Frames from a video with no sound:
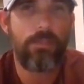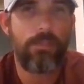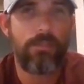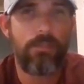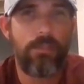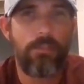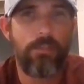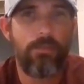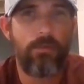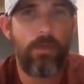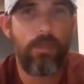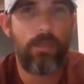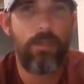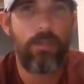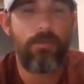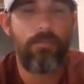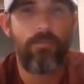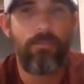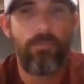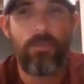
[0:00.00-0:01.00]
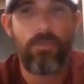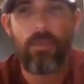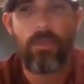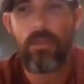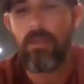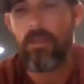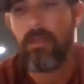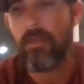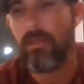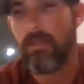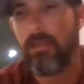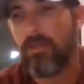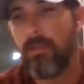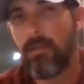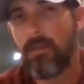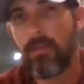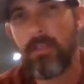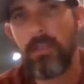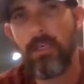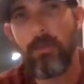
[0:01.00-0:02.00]
business credit,
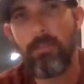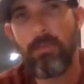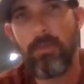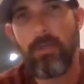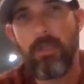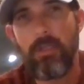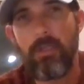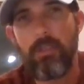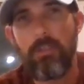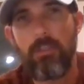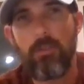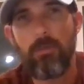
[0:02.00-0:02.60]
your company,